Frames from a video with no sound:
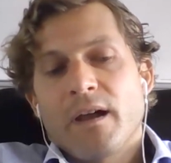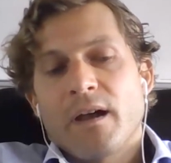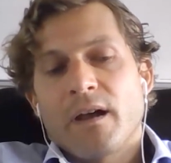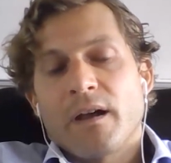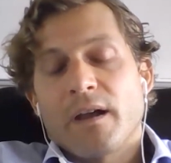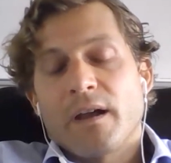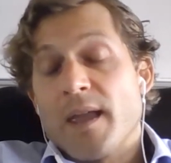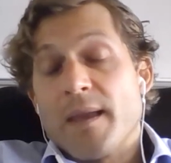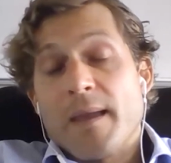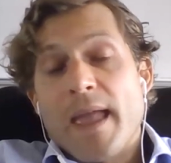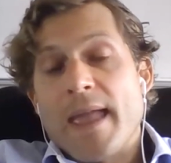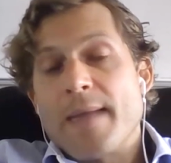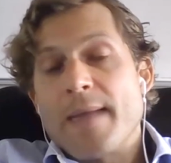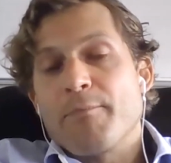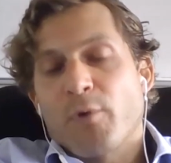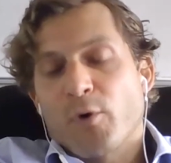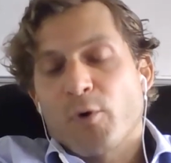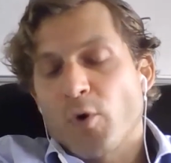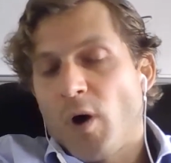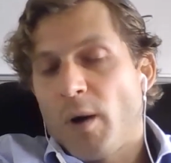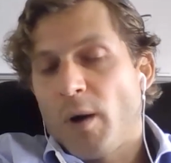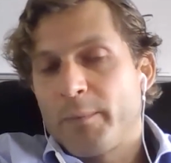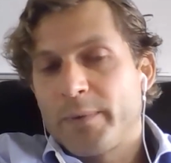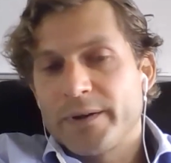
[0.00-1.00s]
a
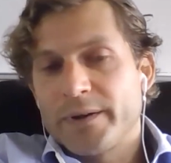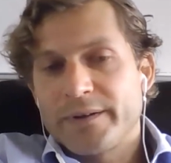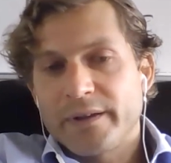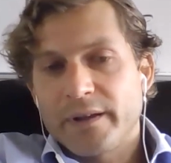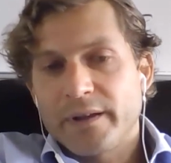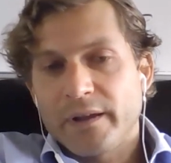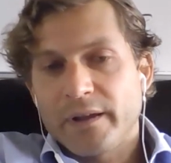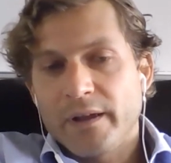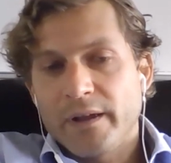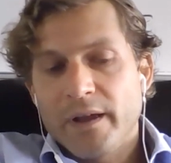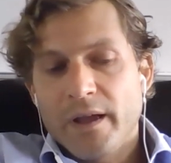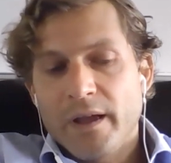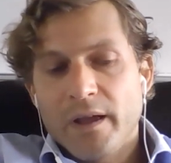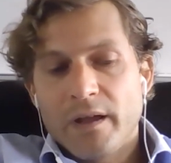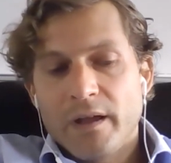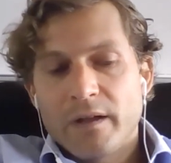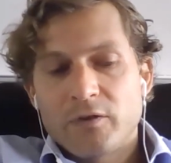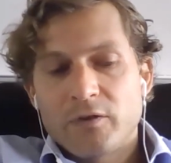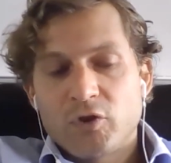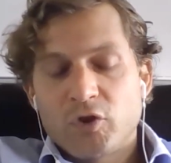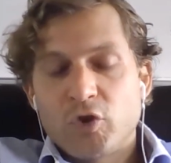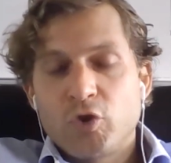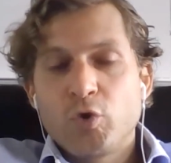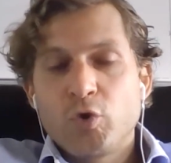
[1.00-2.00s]
property
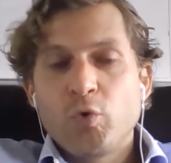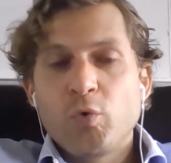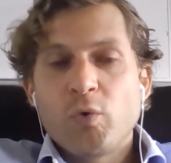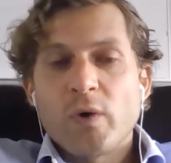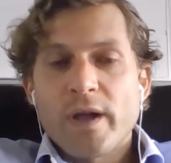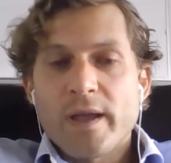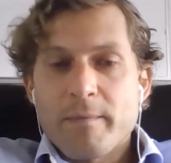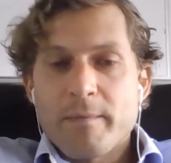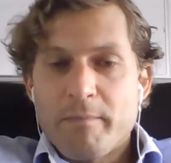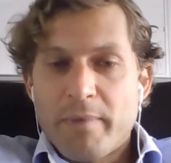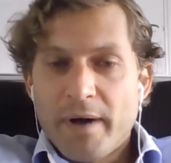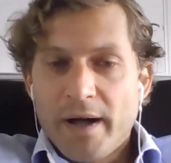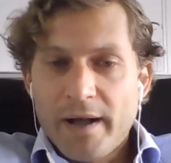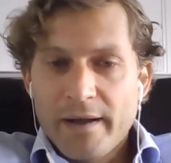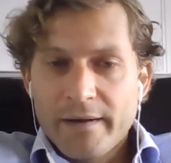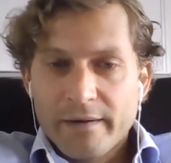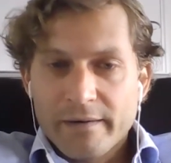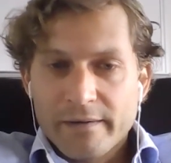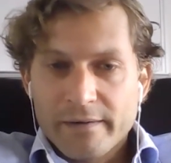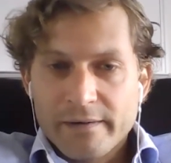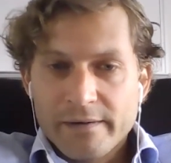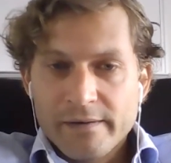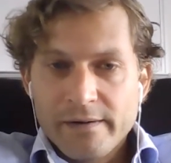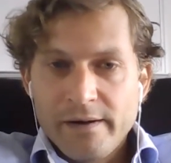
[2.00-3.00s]
to a
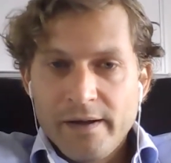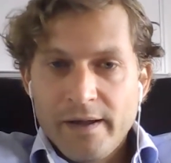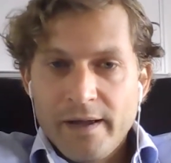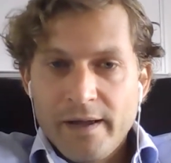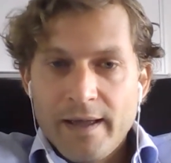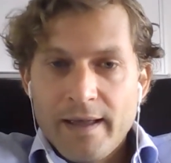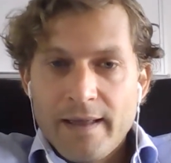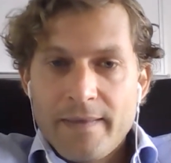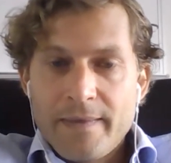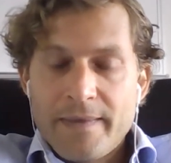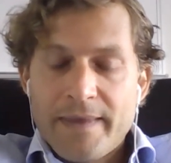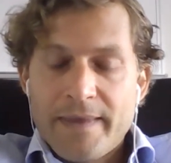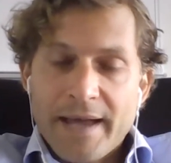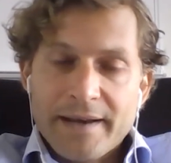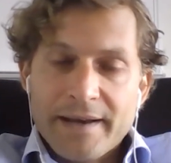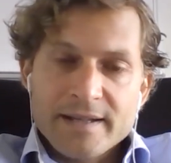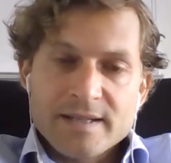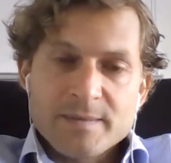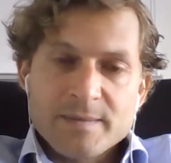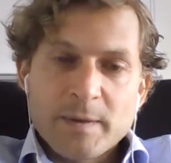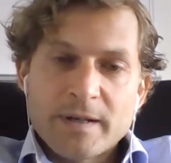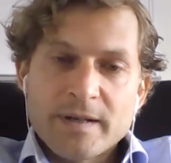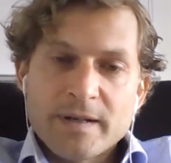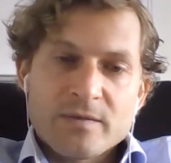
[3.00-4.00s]
buyer, that
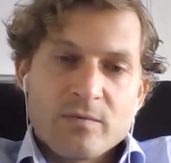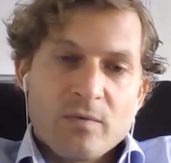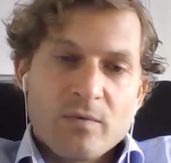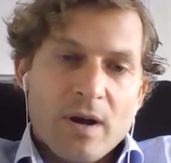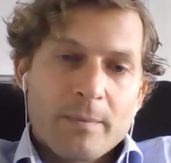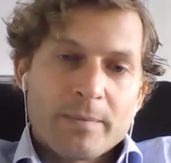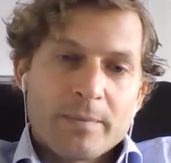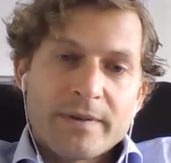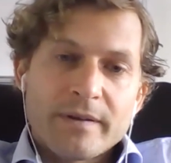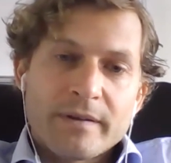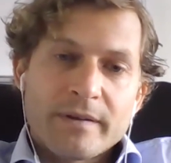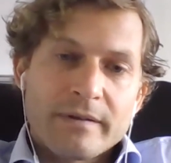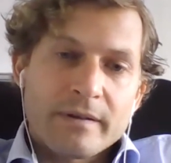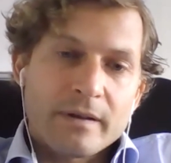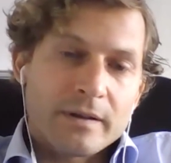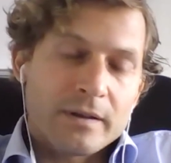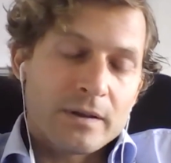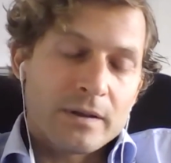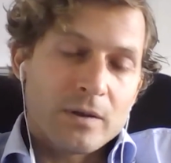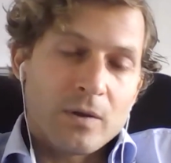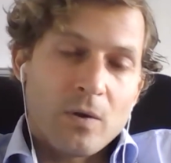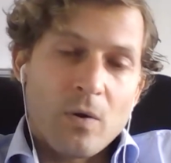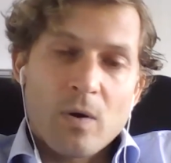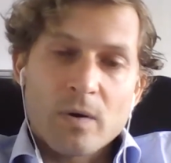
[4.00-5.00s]
has been disrupted a
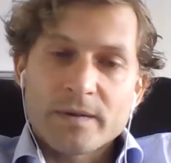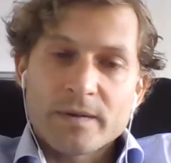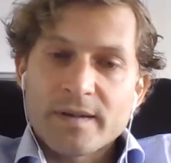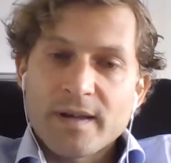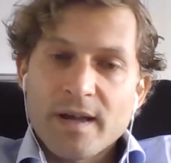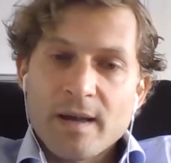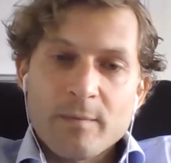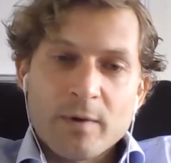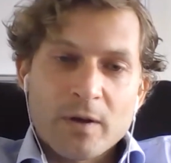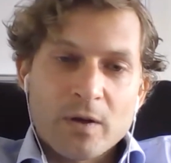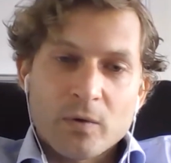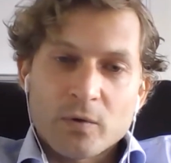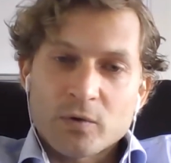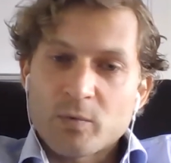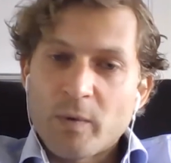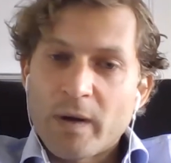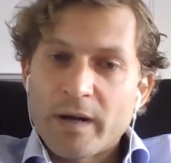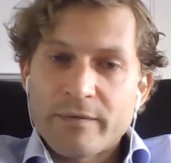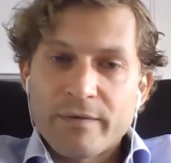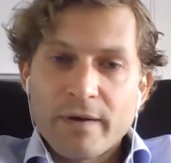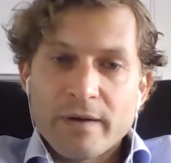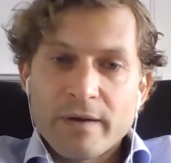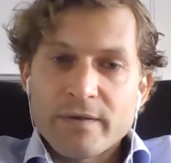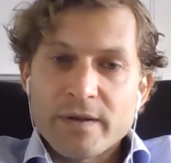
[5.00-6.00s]
long time ago,
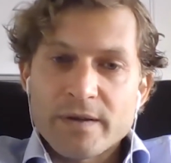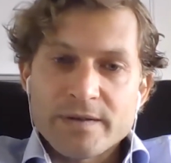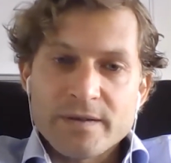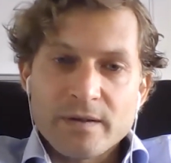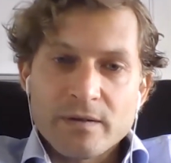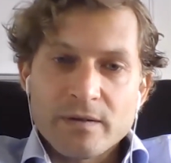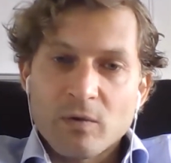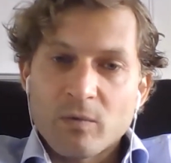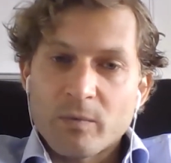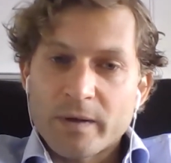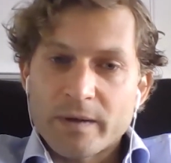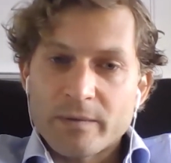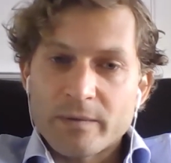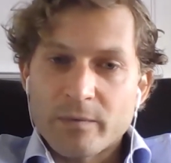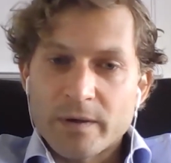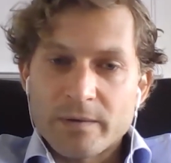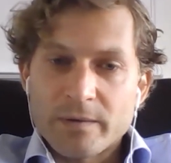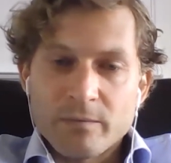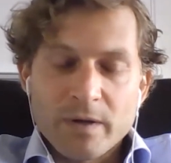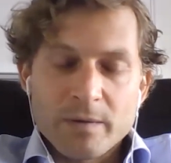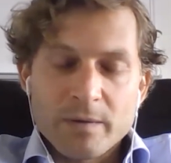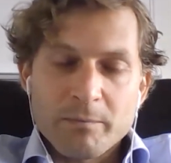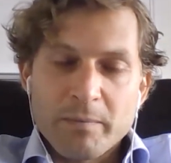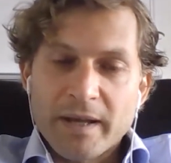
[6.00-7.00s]
25 years ago,
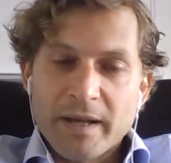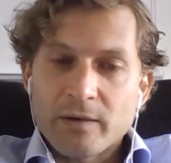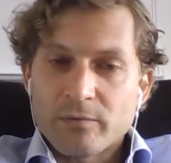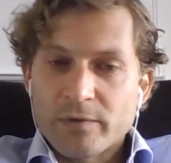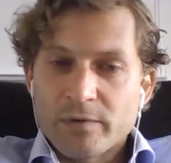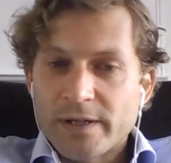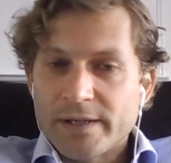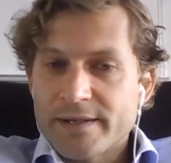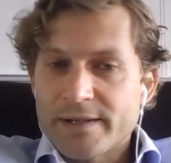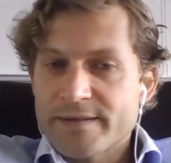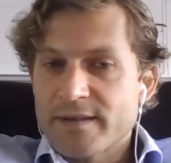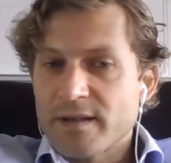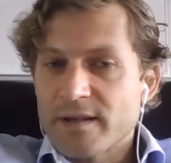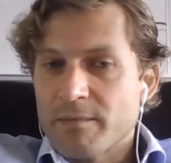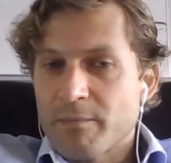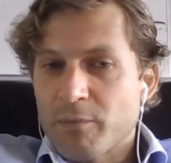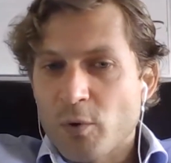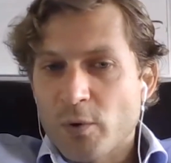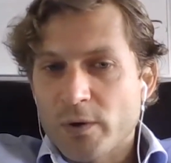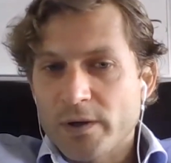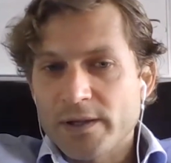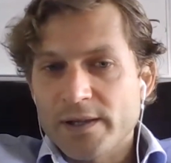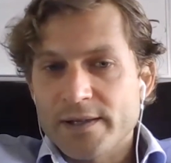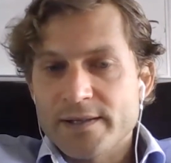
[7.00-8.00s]
when big real estate
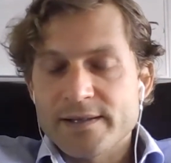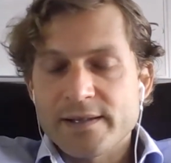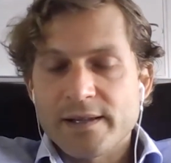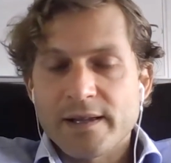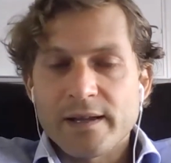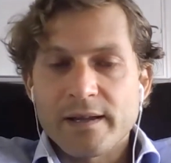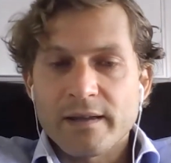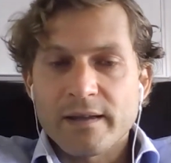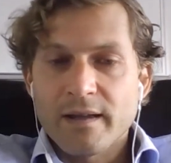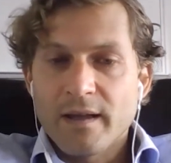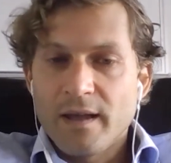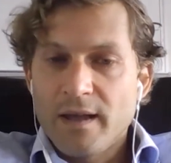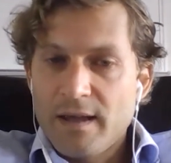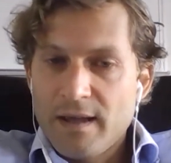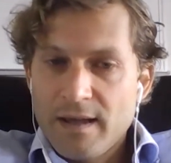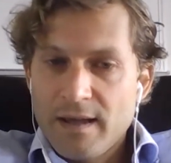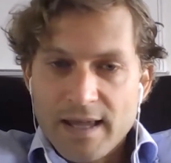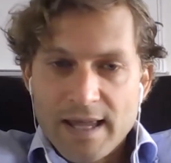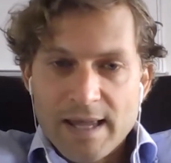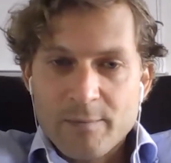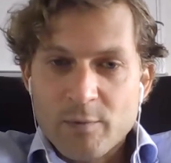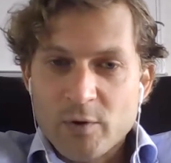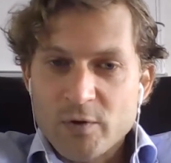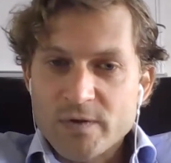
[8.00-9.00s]
portals like
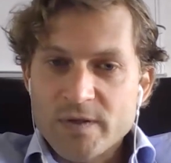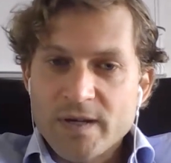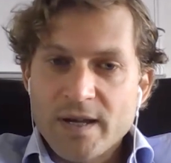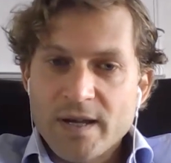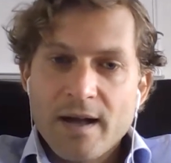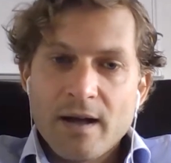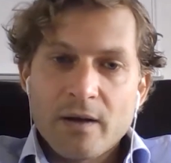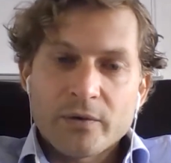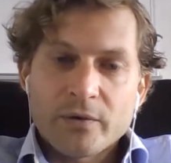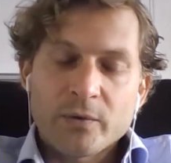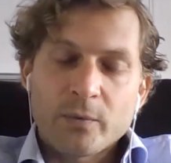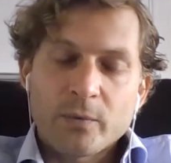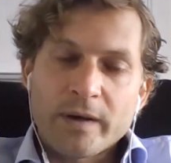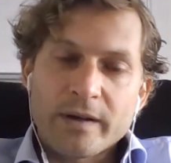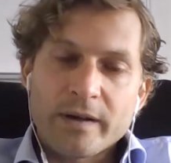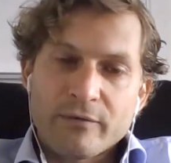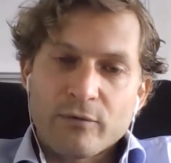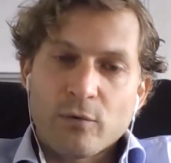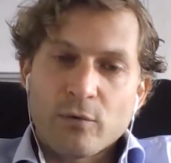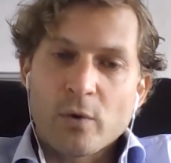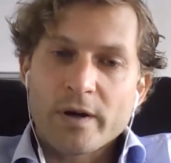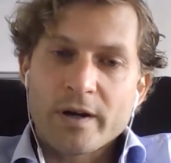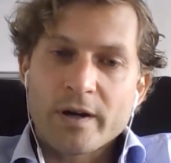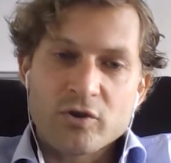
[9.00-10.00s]

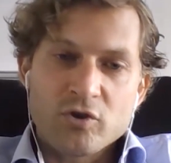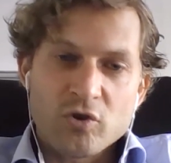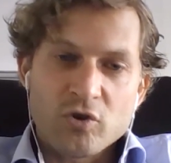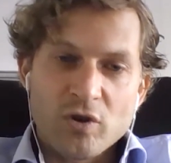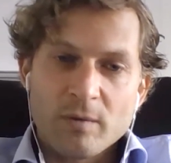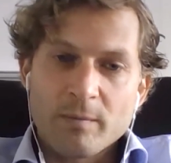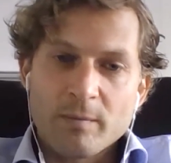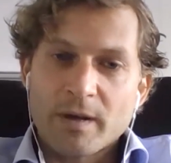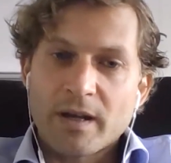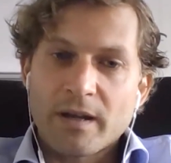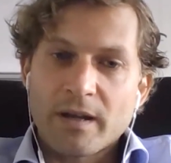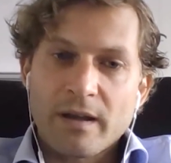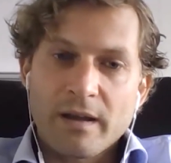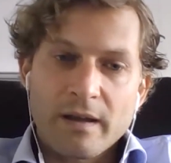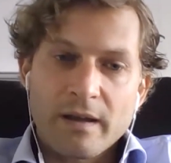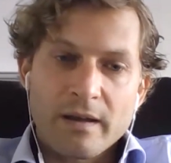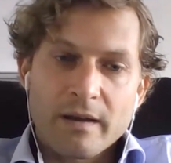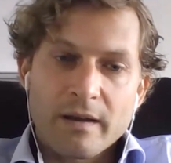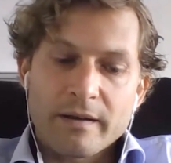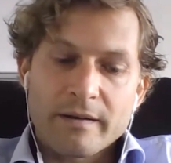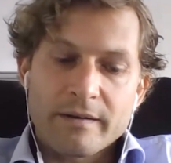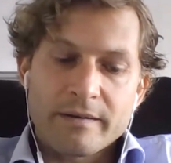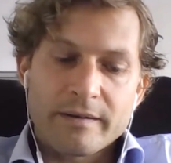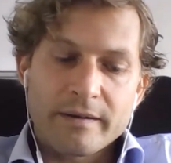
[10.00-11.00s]
ImmoScout24 in Germany
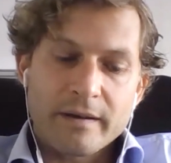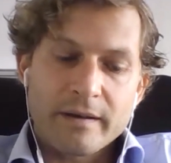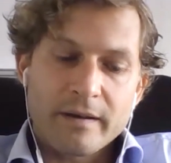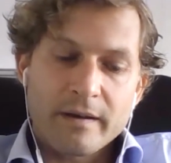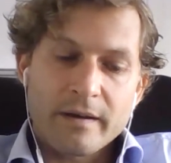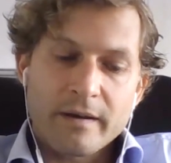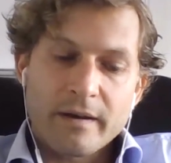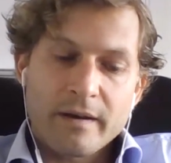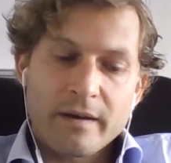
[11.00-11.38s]
and